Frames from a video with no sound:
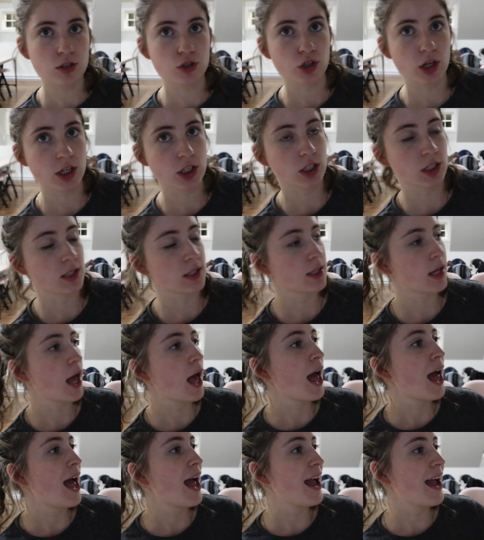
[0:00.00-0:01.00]
instructions.
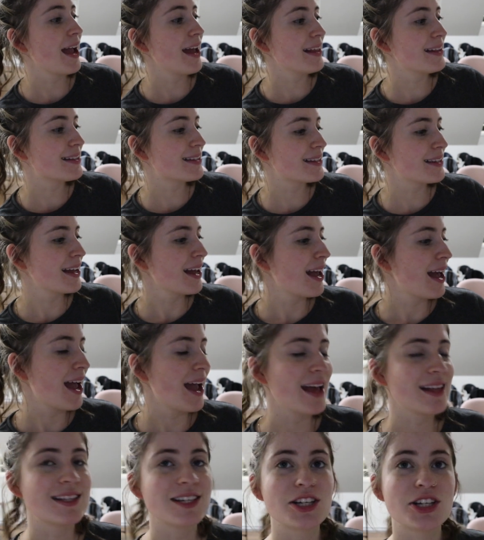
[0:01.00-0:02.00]

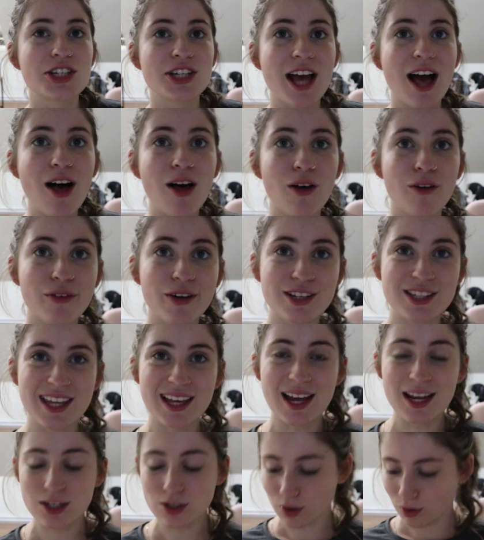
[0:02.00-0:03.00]
It's a shelf. I
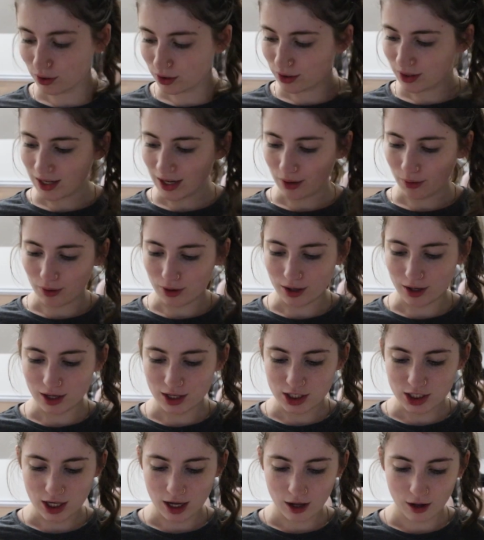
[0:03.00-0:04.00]
think I told you that I ordered
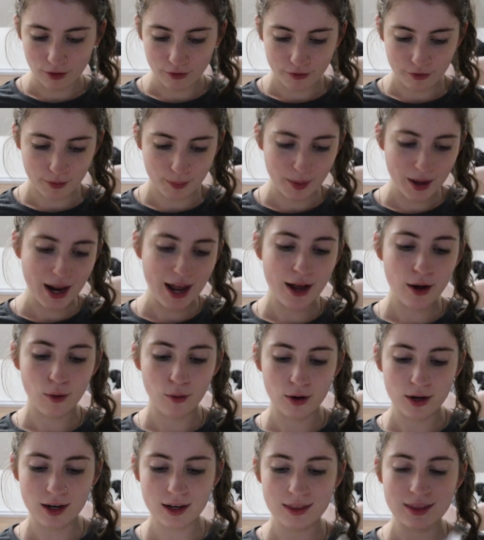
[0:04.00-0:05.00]
a shelf, but I
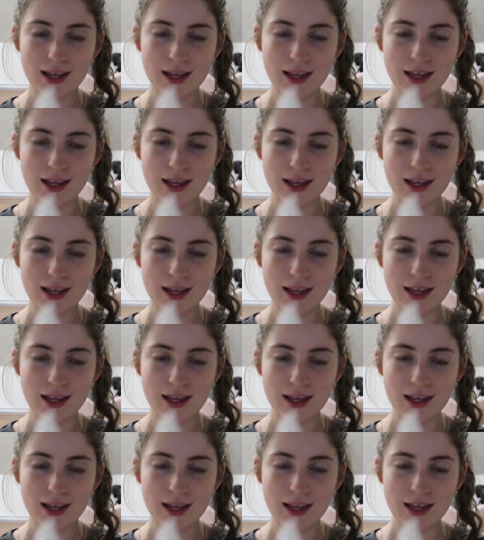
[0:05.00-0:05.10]
ordered